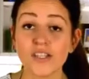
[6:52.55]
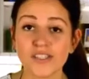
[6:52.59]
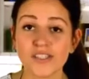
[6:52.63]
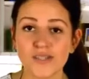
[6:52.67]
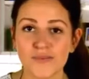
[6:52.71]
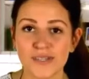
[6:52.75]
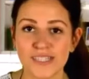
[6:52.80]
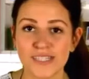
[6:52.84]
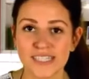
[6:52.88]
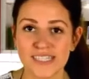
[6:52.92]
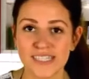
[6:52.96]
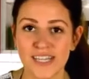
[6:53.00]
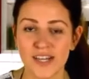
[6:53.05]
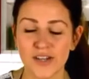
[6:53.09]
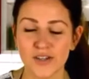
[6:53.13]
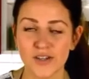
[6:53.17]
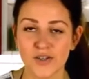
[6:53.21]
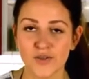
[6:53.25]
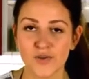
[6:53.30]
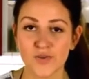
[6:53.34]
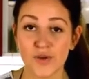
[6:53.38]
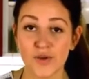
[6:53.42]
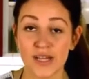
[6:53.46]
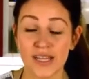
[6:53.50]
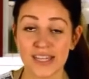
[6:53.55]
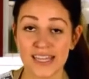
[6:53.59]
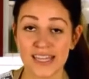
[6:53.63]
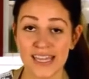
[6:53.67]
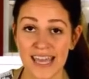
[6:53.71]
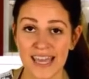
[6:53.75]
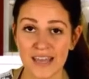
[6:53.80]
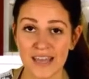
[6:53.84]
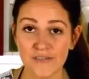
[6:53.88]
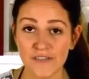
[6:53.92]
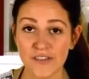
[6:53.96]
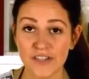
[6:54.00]
I meant to tell you, when the
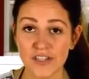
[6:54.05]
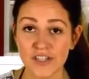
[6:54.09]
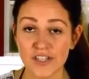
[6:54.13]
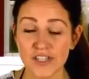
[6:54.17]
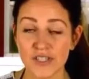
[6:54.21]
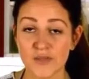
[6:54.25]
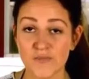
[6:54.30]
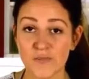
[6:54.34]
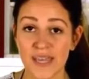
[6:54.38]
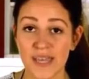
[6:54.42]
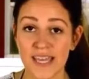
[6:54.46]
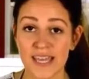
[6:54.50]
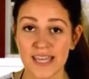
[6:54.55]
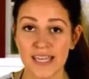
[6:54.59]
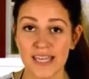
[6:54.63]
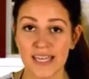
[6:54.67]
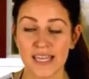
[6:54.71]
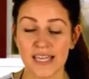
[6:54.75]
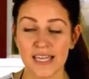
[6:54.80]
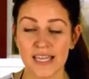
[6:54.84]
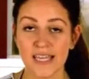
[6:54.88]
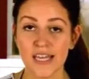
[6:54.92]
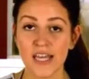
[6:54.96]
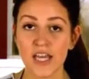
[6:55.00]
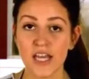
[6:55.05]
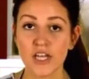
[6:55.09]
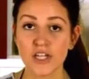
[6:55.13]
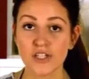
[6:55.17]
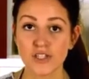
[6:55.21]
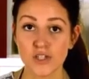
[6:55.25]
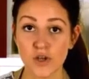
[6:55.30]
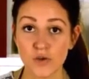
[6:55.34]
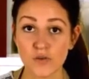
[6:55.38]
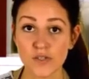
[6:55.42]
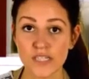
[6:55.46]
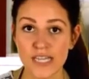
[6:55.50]
cake finishes baking,
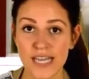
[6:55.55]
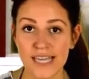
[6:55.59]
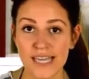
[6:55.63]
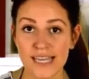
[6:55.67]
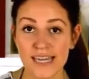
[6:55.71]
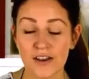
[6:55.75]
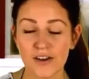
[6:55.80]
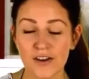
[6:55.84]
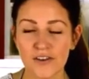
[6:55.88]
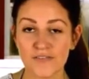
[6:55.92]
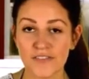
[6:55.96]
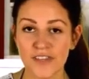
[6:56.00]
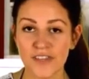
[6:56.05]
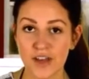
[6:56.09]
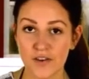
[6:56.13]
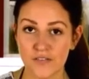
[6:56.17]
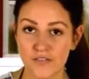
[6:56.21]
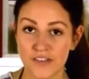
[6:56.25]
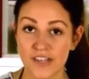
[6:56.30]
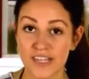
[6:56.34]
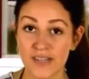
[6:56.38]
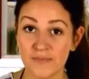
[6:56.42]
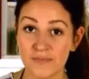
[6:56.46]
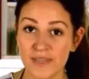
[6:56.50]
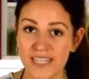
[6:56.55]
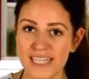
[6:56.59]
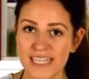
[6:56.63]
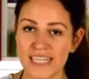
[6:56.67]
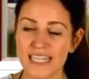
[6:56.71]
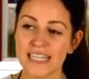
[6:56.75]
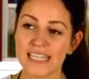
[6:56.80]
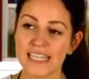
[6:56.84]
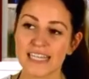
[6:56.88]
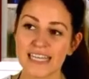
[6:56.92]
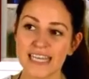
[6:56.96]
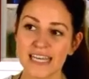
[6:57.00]
don't take it out of the oven
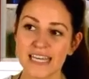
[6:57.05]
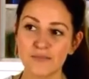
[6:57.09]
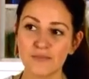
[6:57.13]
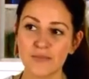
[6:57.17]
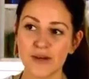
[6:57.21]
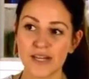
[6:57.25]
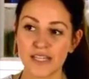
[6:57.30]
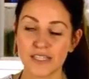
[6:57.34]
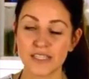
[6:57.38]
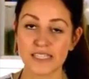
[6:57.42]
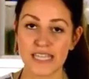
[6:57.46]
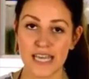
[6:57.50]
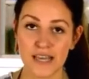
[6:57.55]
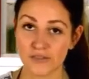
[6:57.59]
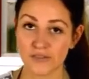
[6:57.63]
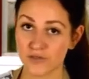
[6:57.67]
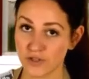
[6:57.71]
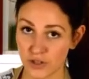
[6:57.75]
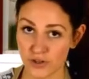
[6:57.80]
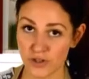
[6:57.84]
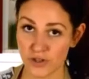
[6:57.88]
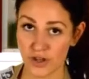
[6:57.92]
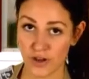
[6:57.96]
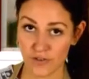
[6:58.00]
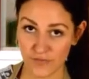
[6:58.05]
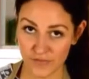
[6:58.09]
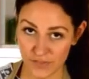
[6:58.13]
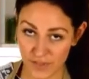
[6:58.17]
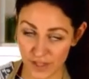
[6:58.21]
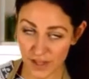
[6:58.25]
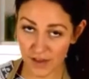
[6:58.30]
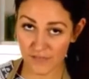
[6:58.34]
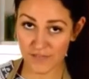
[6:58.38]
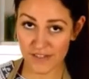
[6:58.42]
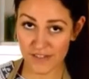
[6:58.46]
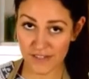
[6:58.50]
immediately, but turn off
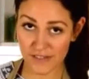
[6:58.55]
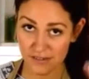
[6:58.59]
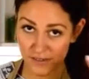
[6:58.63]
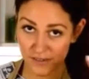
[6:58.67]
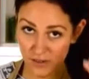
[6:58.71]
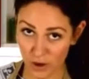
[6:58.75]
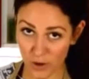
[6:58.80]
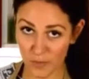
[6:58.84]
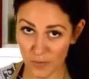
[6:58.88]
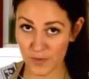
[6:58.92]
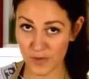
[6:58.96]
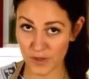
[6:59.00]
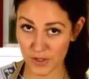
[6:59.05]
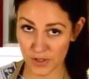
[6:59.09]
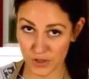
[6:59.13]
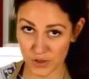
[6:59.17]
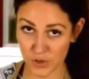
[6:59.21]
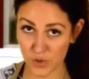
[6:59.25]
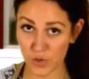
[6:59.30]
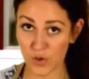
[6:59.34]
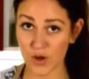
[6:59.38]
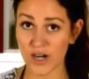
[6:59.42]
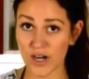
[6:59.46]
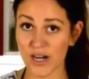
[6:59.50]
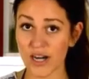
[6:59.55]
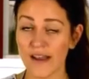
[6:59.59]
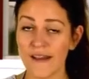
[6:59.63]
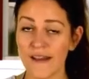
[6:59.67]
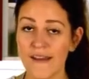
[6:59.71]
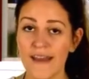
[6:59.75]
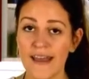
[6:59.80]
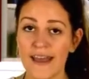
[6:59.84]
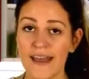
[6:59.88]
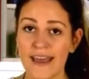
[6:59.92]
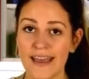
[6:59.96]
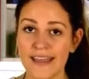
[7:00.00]
the oven, open the door,
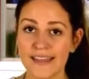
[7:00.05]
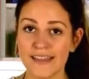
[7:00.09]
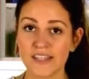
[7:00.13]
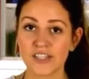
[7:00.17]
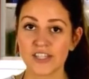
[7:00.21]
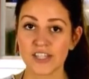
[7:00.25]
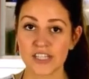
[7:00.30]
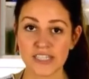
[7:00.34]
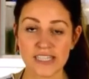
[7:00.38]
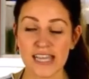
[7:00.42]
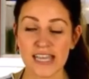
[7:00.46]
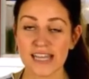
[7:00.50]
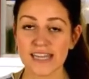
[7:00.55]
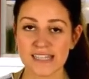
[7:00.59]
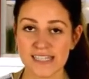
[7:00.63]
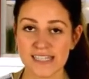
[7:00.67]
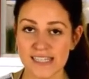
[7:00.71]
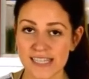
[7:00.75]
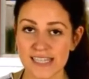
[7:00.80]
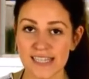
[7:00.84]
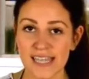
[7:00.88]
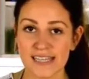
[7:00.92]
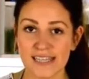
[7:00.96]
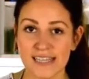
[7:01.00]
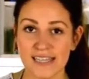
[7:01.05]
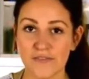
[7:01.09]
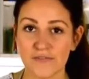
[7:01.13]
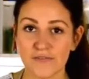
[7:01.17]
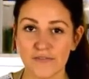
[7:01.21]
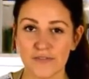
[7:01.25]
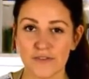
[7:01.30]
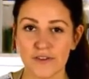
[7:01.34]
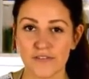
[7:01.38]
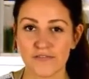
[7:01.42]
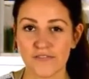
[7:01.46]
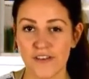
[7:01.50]
and just let it sit like
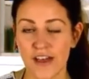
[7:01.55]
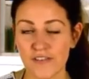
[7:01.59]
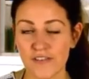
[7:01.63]
that for